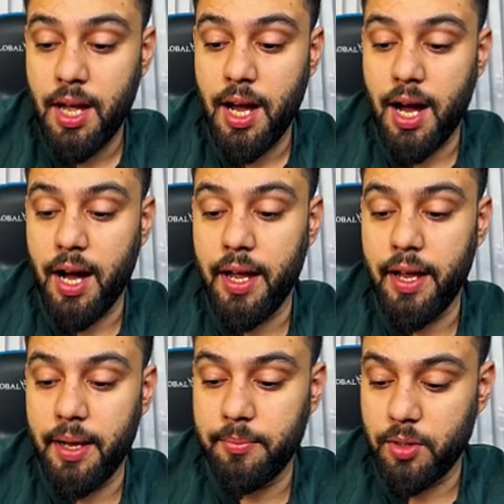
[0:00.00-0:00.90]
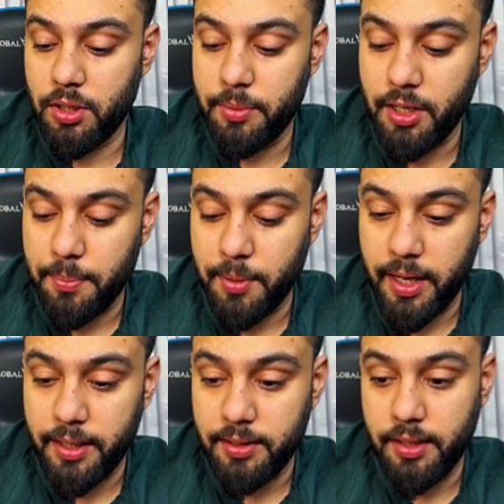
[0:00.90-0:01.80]
I am going to be
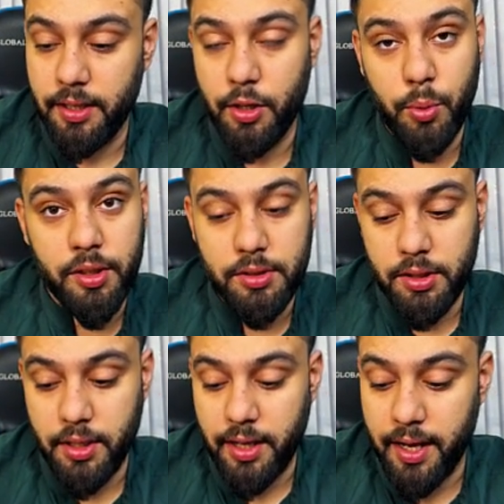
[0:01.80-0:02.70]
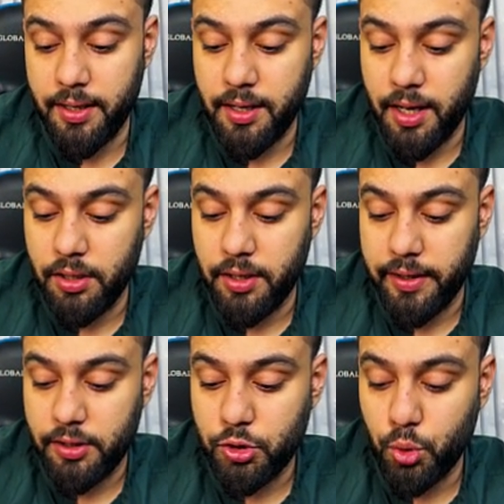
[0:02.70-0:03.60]
applying the equation. Again, I'll
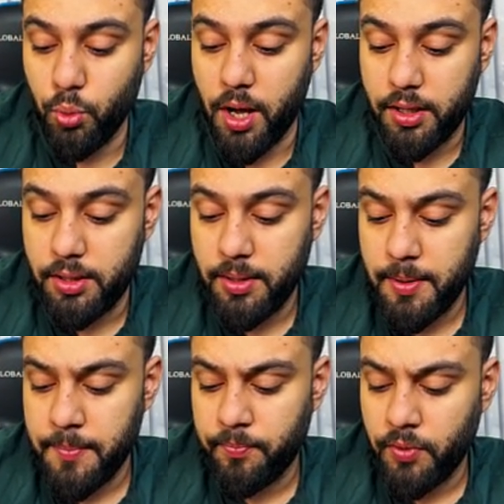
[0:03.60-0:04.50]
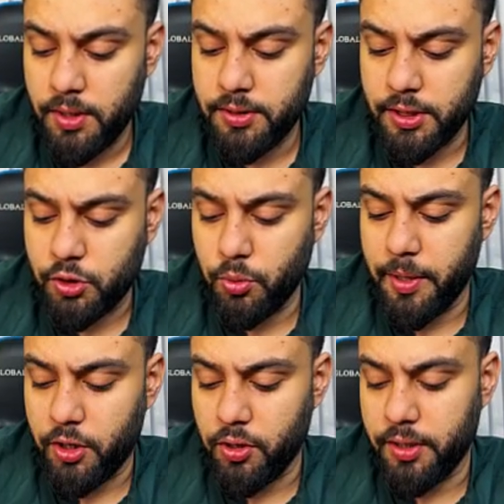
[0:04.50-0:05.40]
write SUVAT. Just to
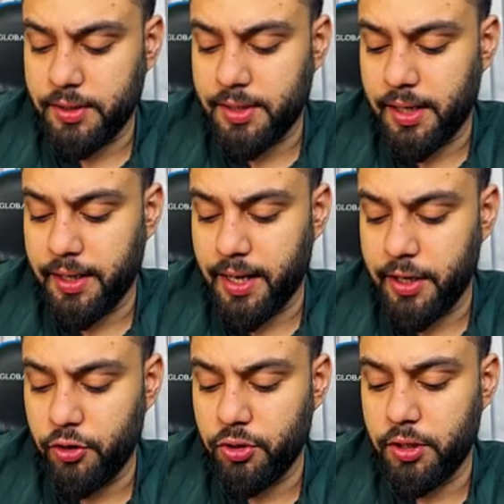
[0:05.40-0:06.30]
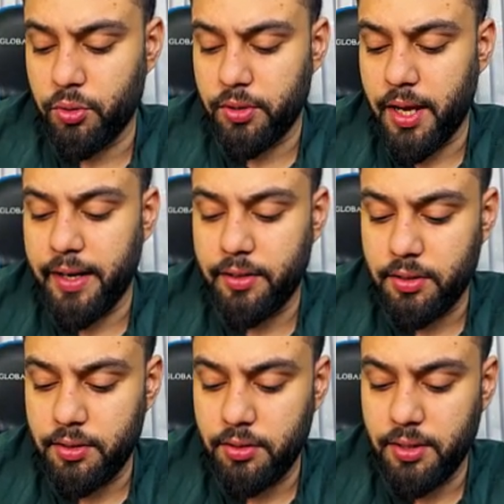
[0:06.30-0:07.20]
make your understanding, I usually don't
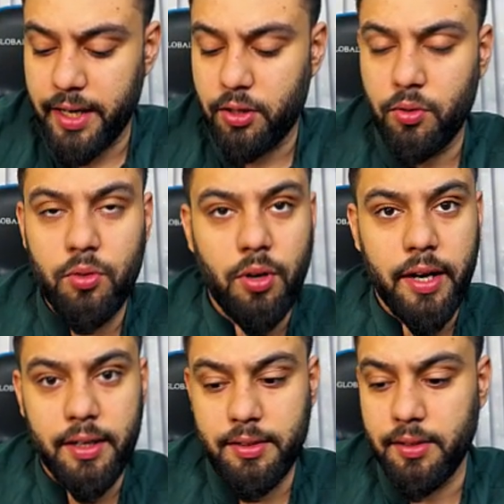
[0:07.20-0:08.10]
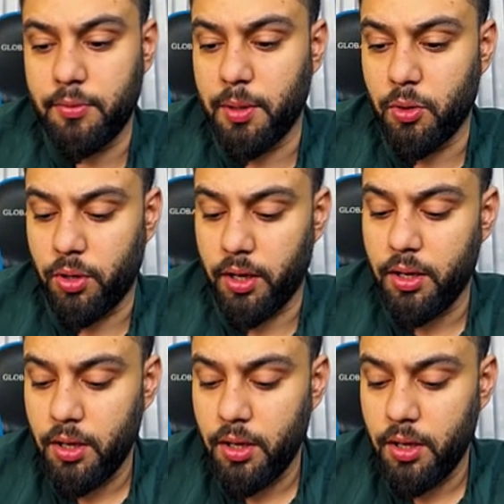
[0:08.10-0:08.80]
like writing this, but okay.